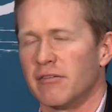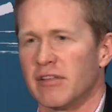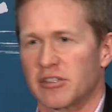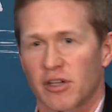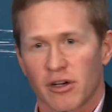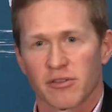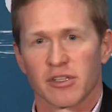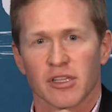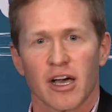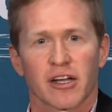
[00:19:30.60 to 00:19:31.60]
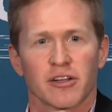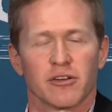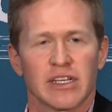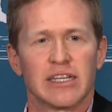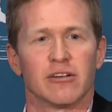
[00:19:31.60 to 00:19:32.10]
It's called the
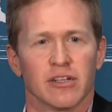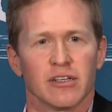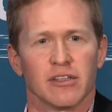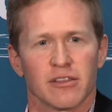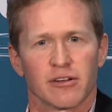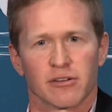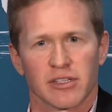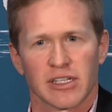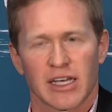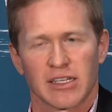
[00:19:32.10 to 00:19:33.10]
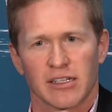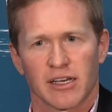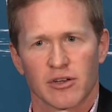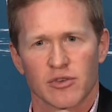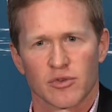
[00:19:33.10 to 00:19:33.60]
Lochner era in the early
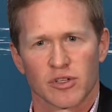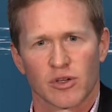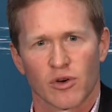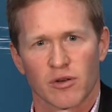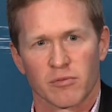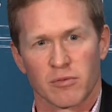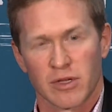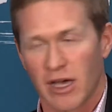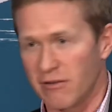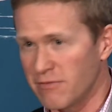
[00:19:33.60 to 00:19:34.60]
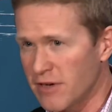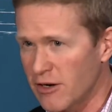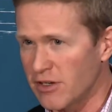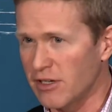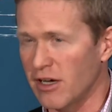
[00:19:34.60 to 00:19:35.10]
1900s, when the court got
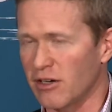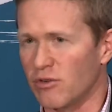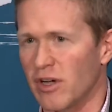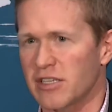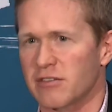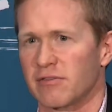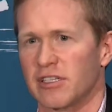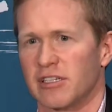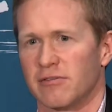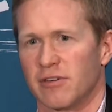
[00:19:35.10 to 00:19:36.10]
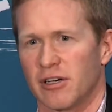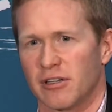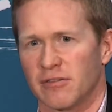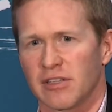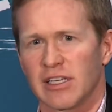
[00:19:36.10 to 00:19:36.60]
very aggressively
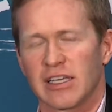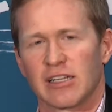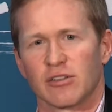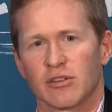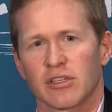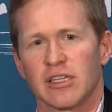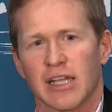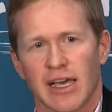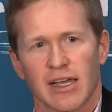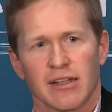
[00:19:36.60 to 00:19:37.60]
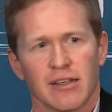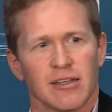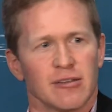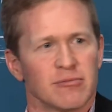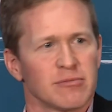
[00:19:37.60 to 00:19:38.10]
involved in looking at
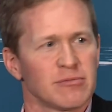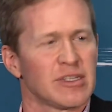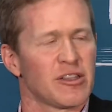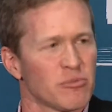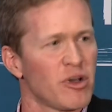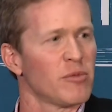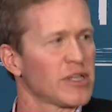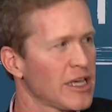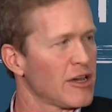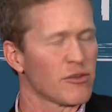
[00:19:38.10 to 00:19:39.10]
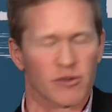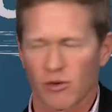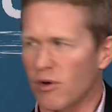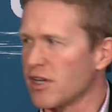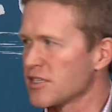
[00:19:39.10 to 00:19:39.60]
either public health or
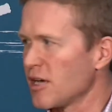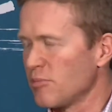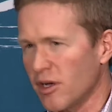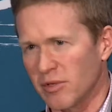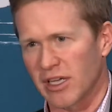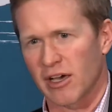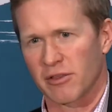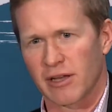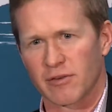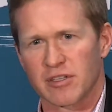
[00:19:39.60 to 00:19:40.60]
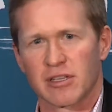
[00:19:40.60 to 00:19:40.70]
quasi-public health efforts.